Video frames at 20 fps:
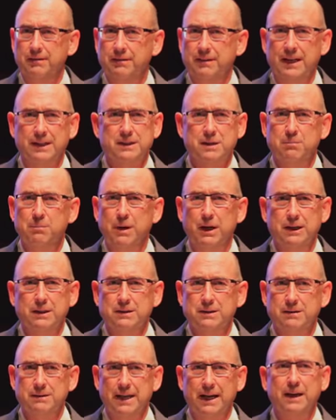That's a
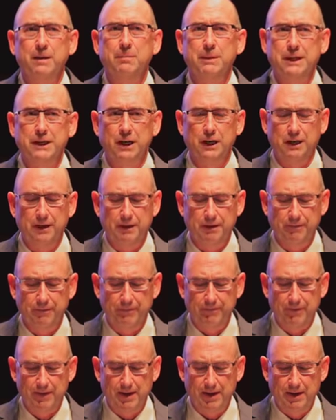must. That can be done.
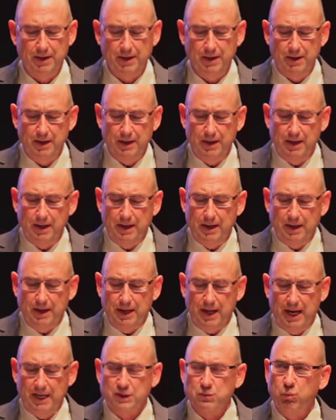
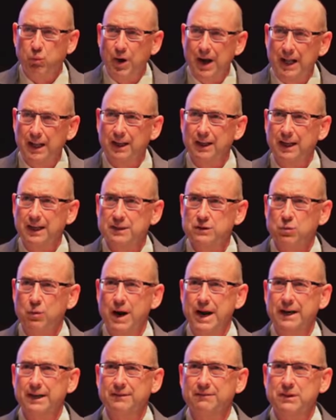As well as
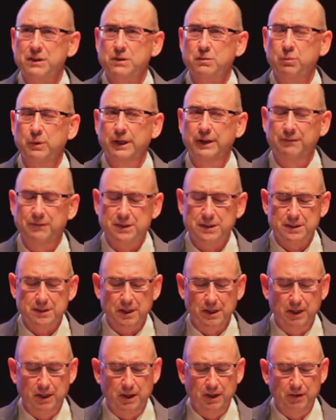random sweeps
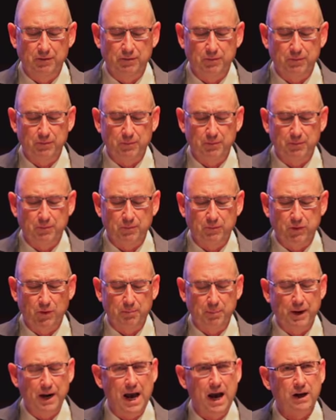for
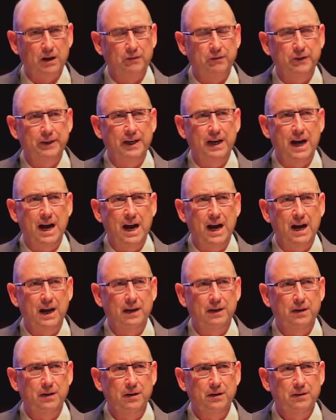pornography
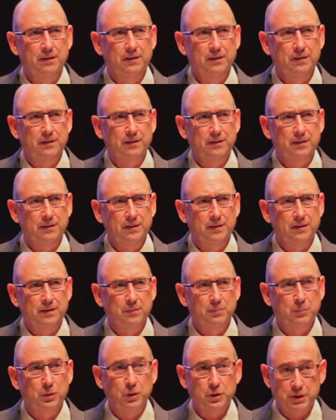on
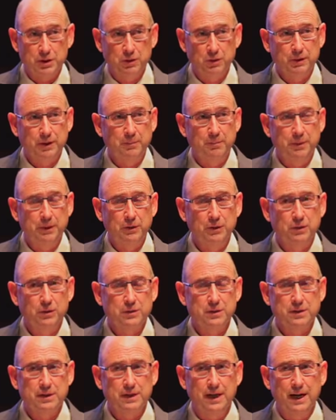personal
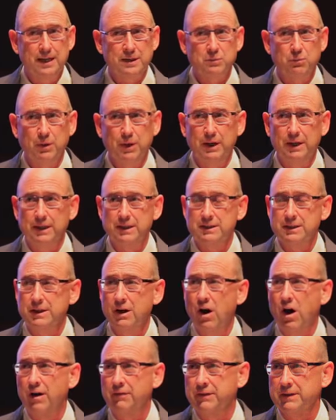computers as well as the
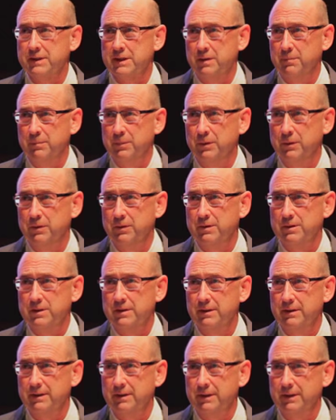office
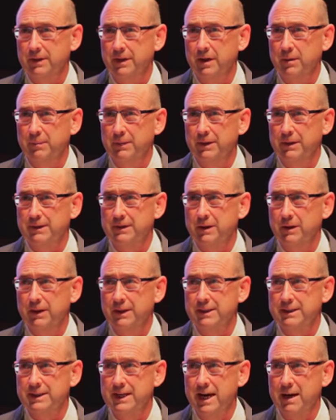computers in our military
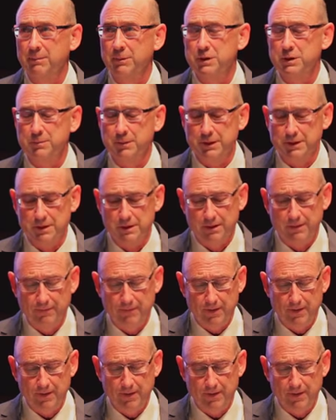establishments.